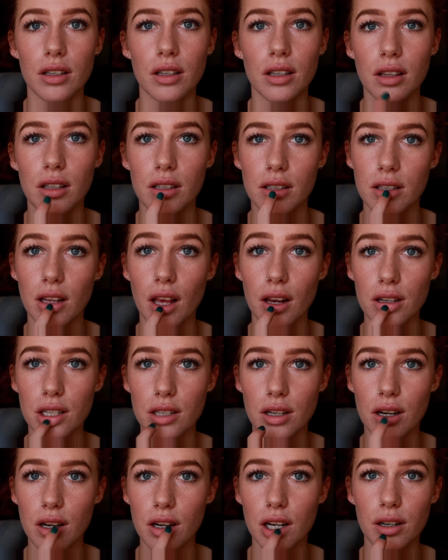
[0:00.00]
in the
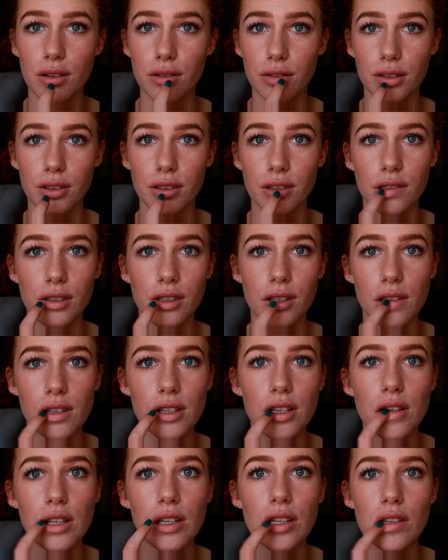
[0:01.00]
center of
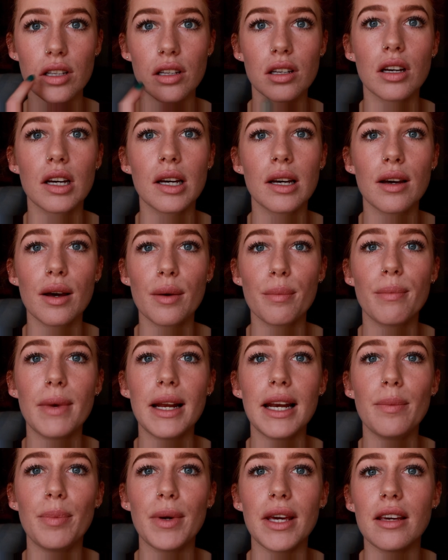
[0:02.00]
my
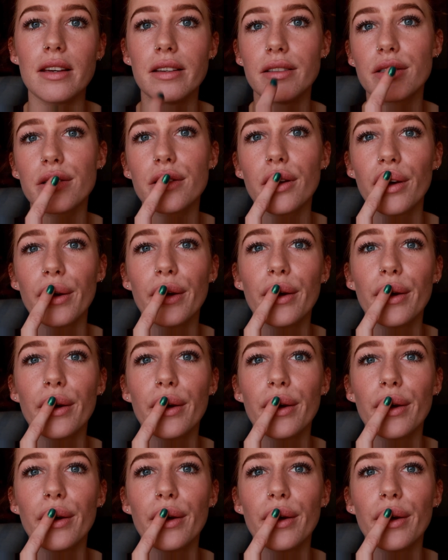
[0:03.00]
lippies.